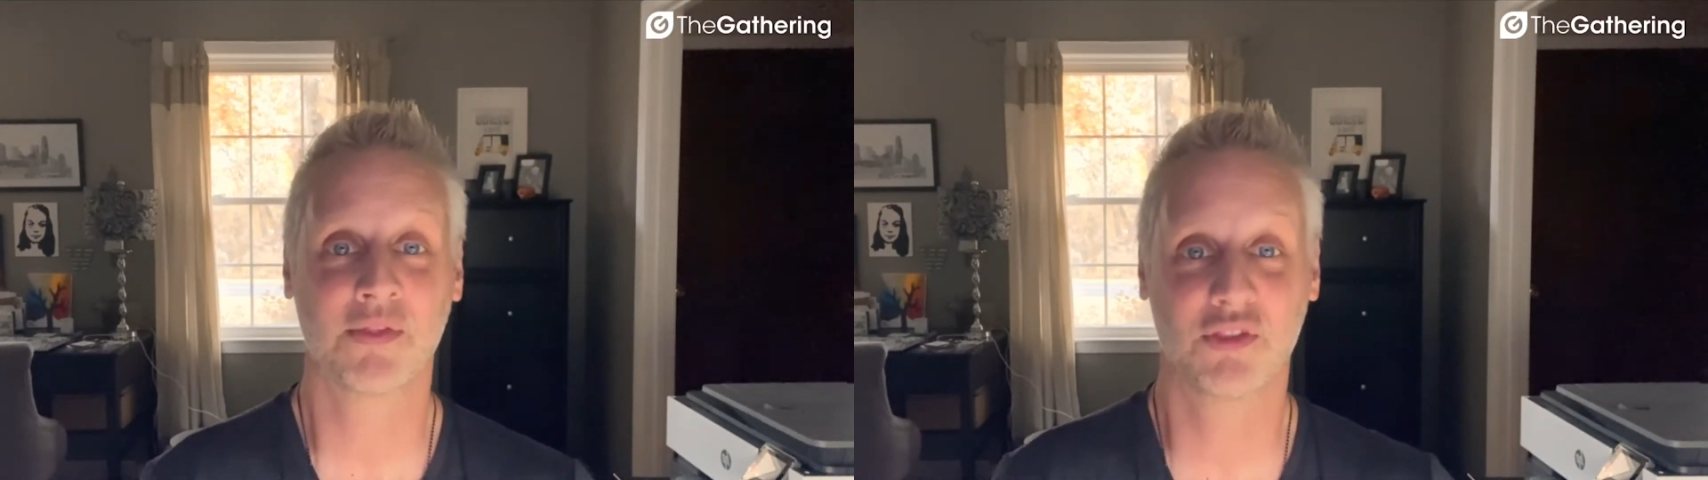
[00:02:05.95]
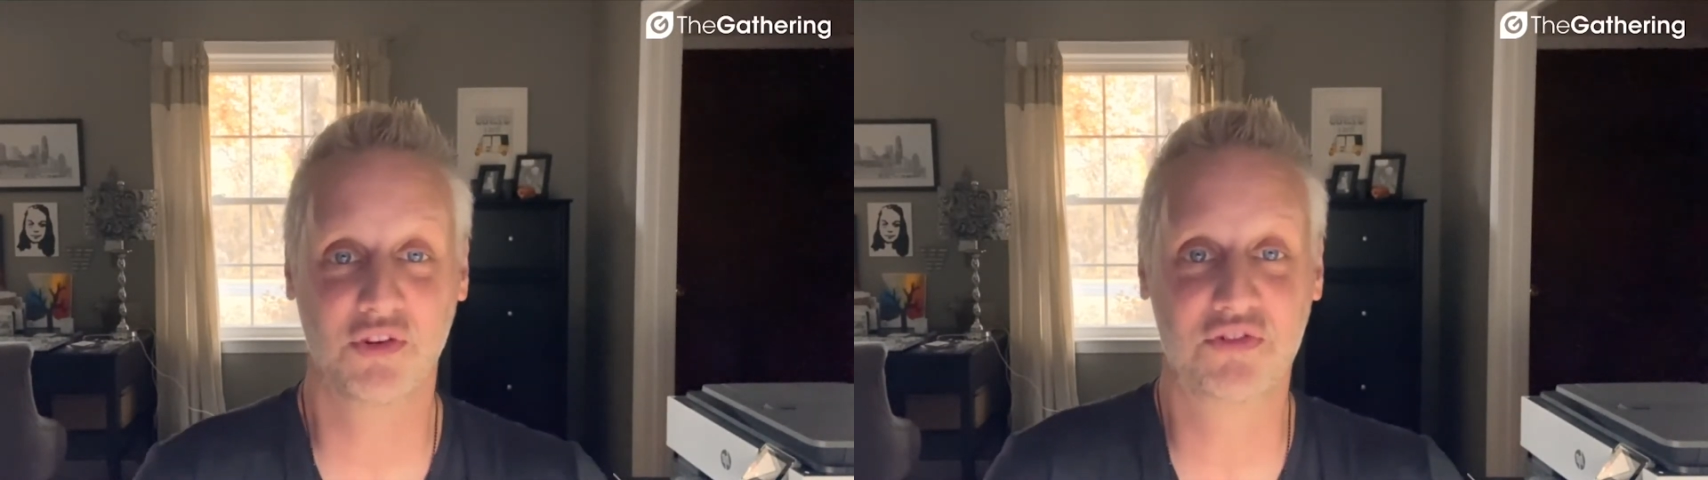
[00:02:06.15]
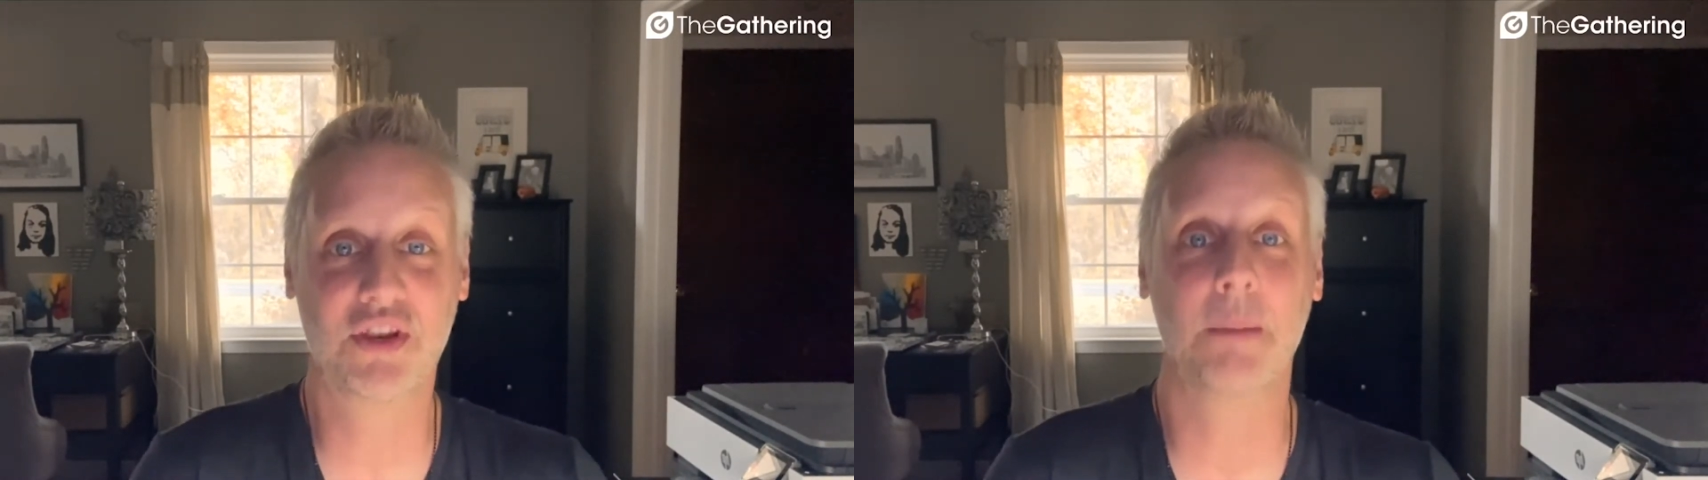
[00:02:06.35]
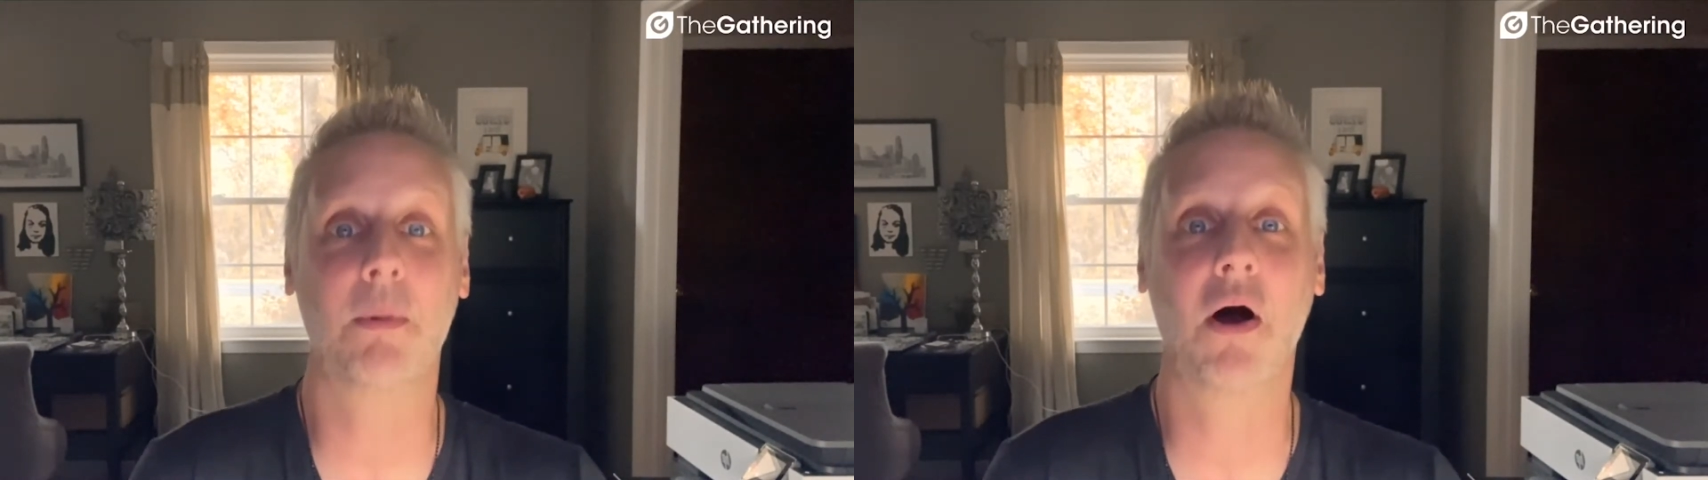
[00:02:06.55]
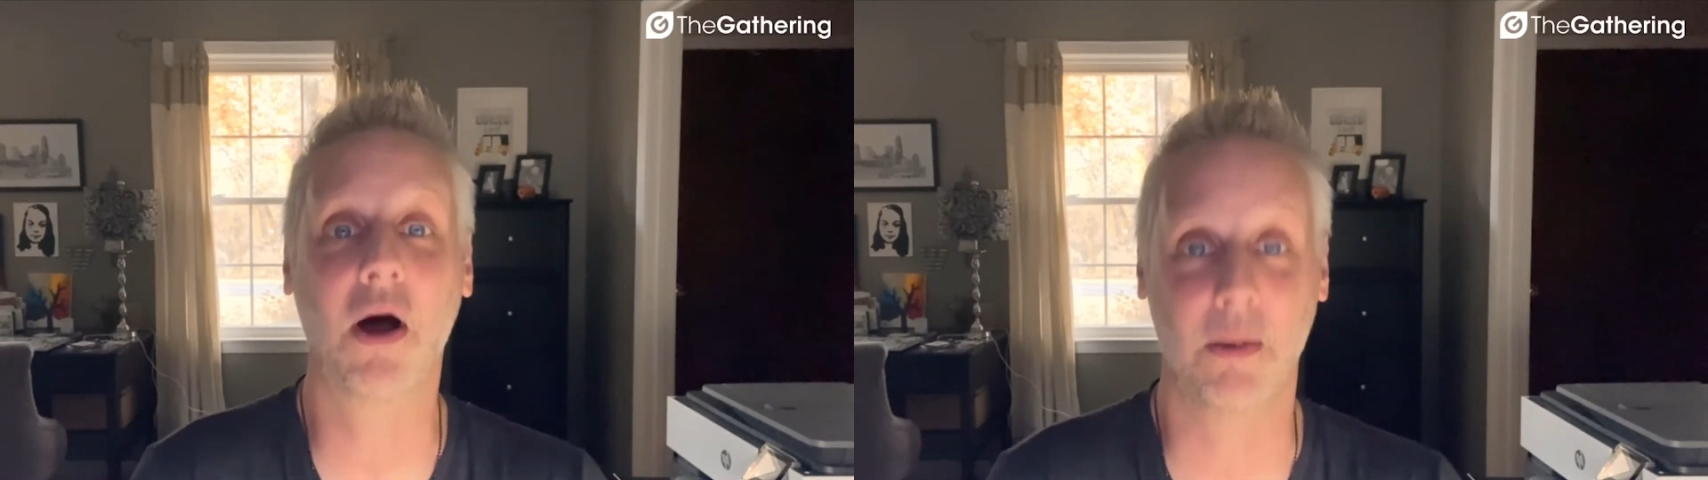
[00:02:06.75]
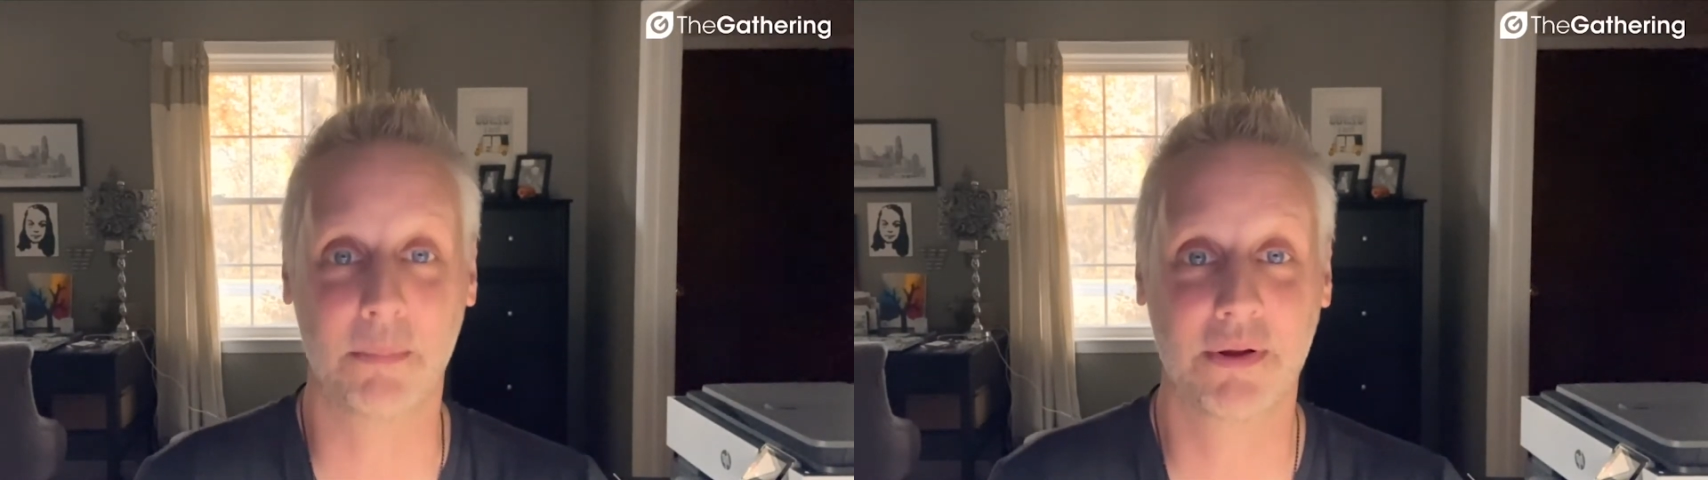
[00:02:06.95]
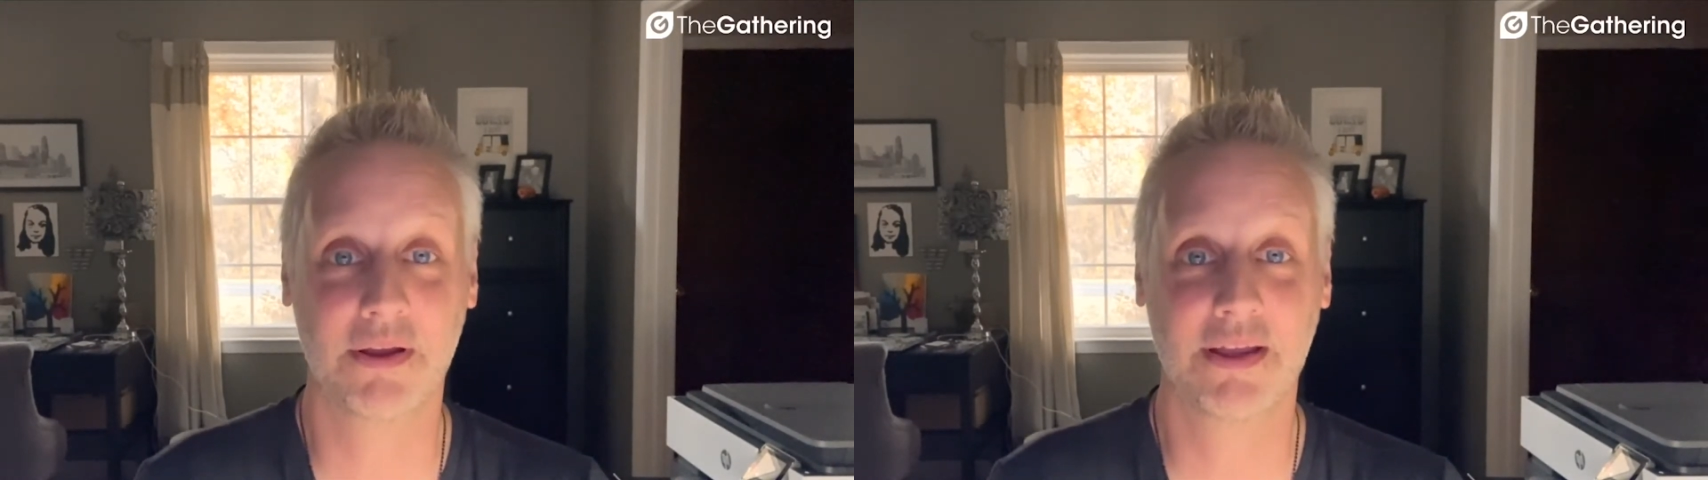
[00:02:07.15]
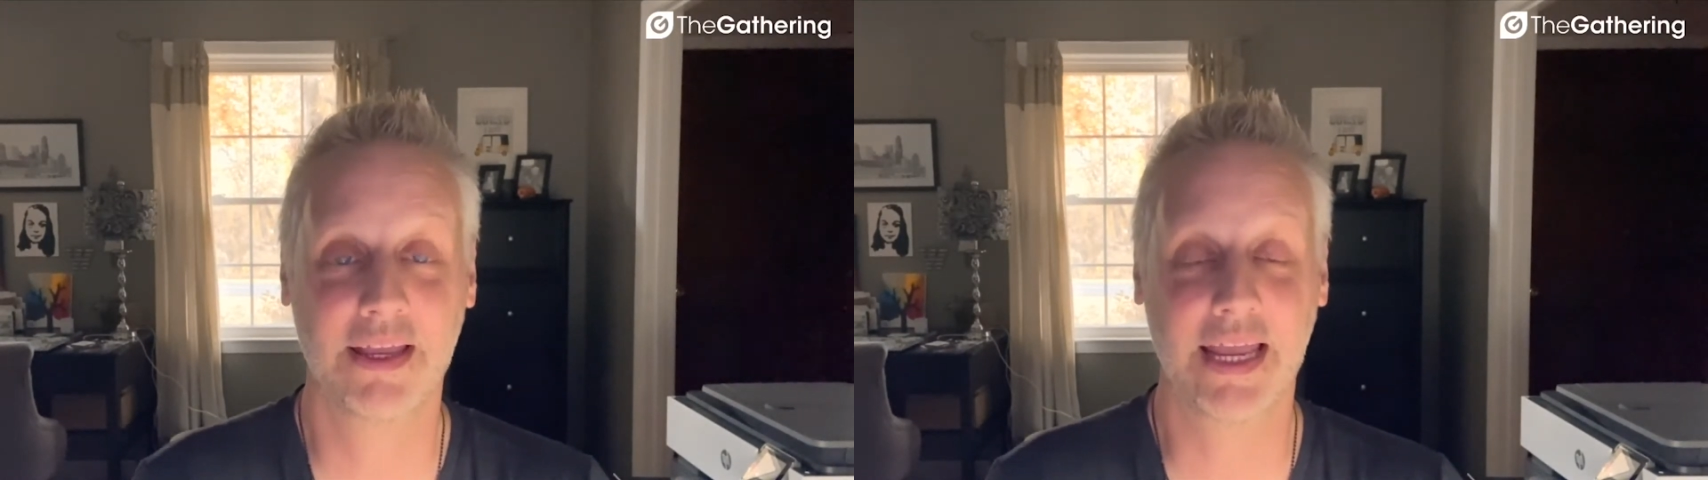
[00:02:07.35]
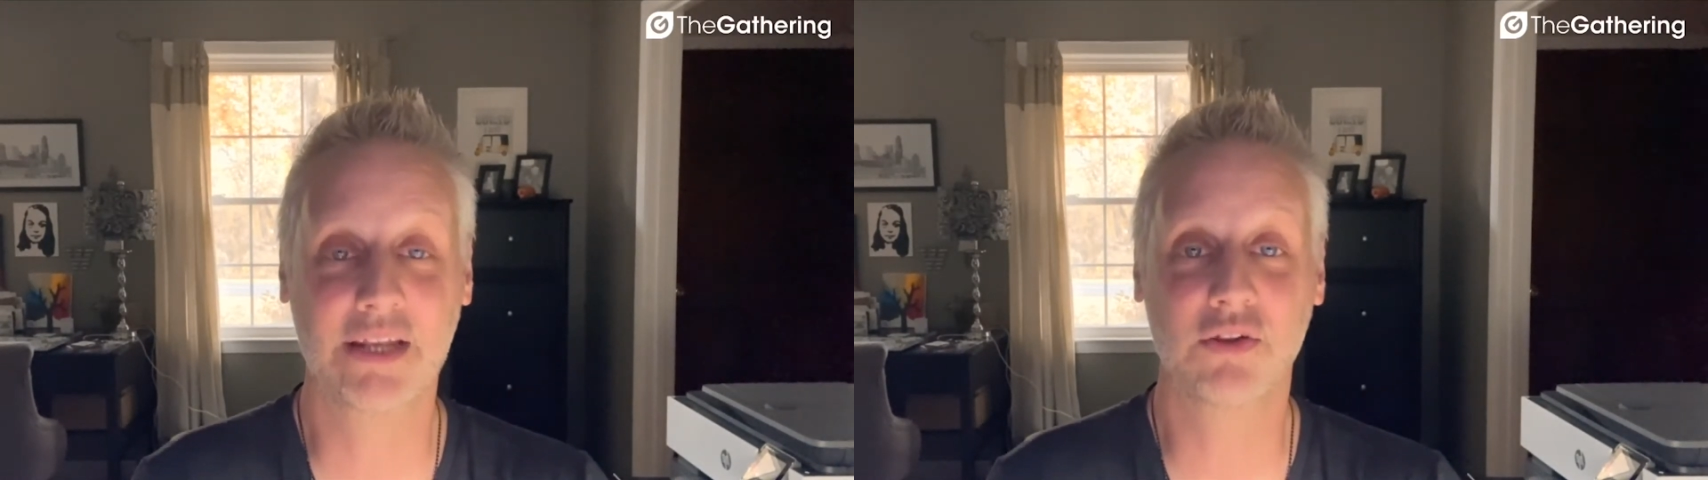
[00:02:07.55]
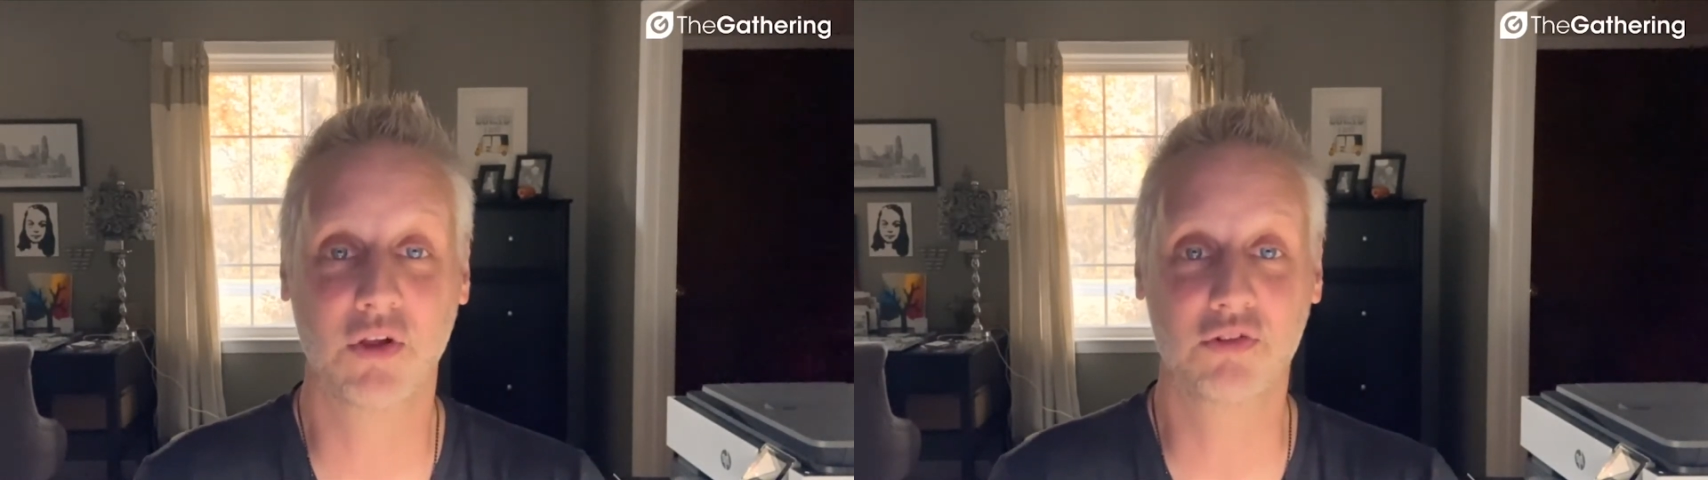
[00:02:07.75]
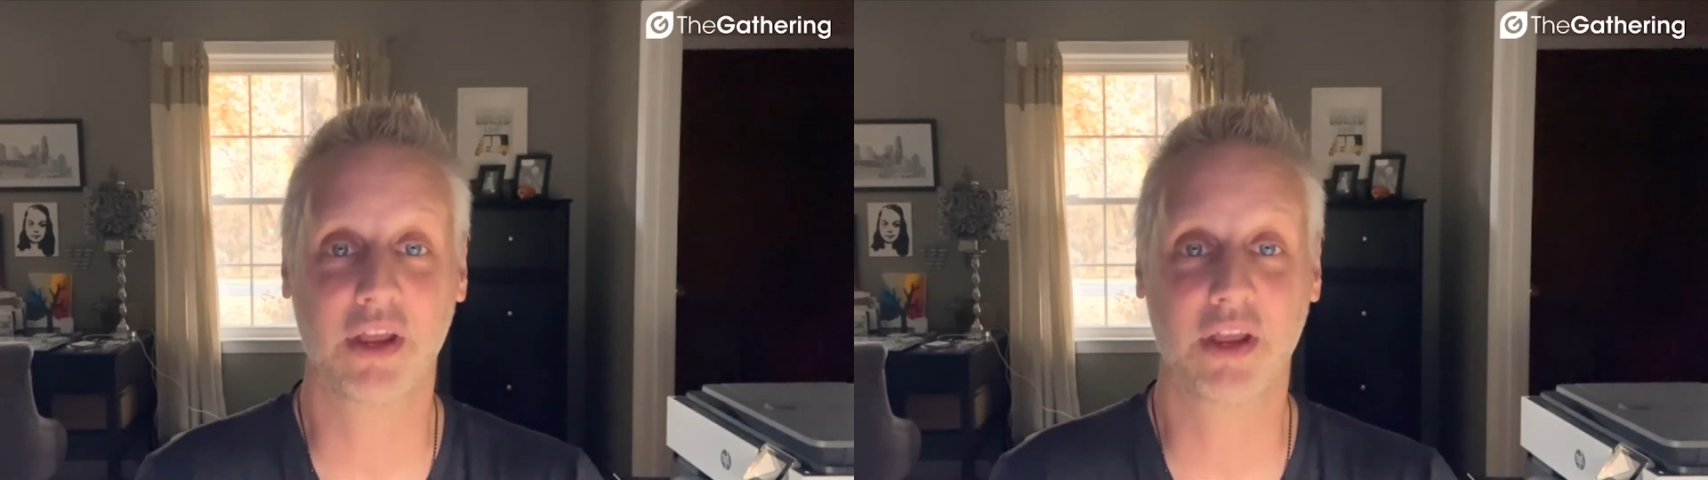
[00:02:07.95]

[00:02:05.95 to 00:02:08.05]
to step up into those